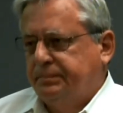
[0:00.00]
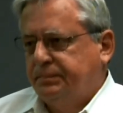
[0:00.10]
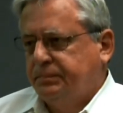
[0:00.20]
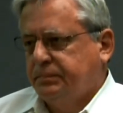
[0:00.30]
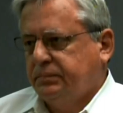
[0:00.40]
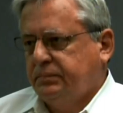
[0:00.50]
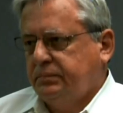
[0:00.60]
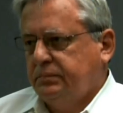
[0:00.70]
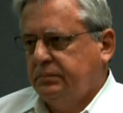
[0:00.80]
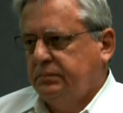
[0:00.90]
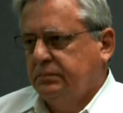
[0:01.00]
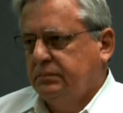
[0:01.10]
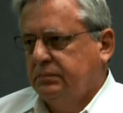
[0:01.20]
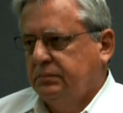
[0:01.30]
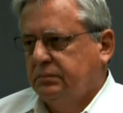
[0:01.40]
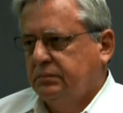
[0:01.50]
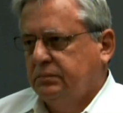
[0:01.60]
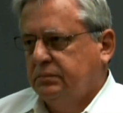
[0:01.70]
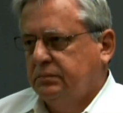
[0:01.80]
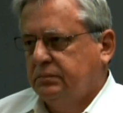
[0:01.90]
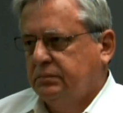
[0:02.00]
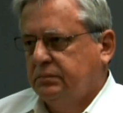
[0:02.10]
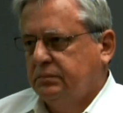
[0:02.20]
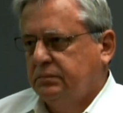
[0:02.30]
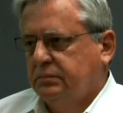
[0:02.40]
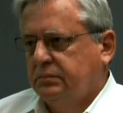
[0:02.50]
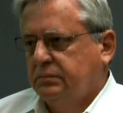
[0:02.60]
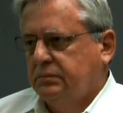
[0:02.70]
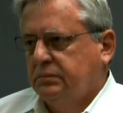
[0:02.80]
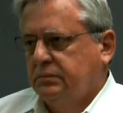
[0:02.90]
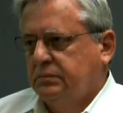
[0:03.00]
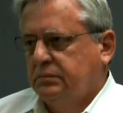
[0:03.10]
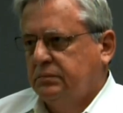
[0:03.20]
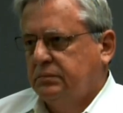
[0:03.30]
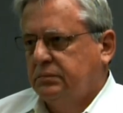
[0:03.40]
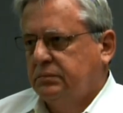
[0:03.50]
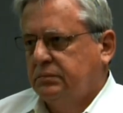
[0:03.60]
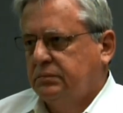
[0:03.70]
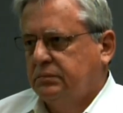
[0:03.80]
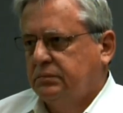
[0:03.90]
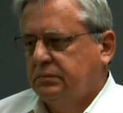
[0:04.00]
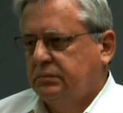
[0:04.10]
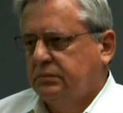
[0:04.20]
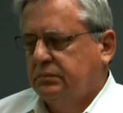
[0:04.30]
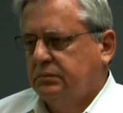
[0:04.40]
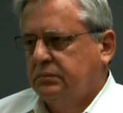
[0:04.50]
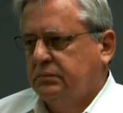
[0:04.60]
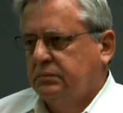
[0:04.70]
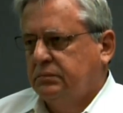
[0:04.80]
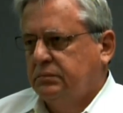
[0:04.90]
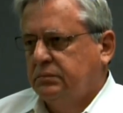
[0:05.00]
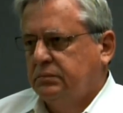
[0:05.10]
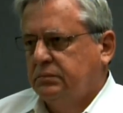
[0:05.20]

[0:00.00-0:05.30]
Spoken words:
(no one is talking)